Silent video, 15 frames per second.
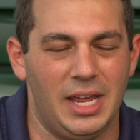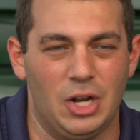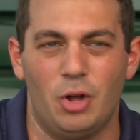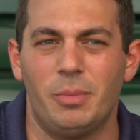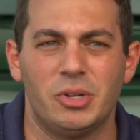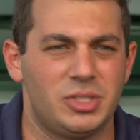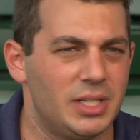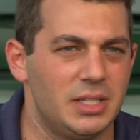it
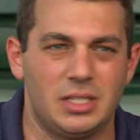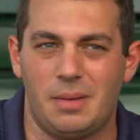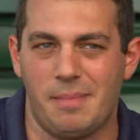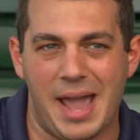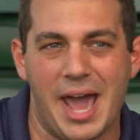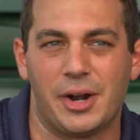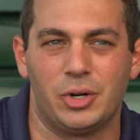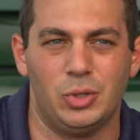almost doesn't
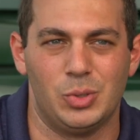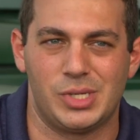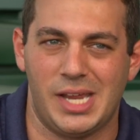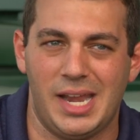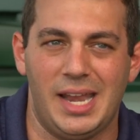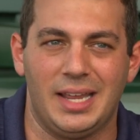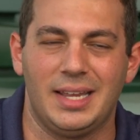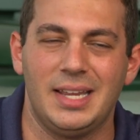matter who's
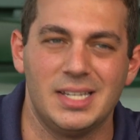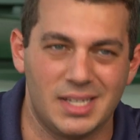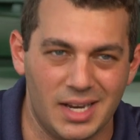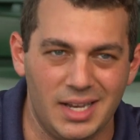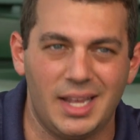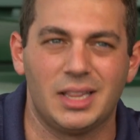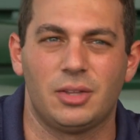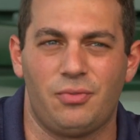hitting. He's
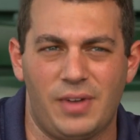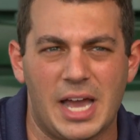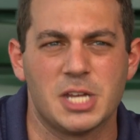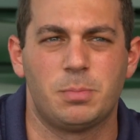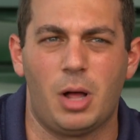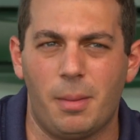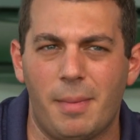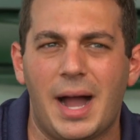going to get the
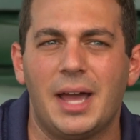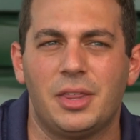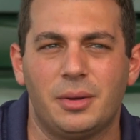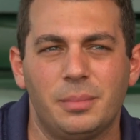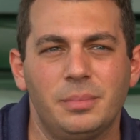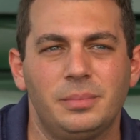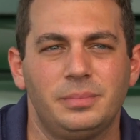fastball by them.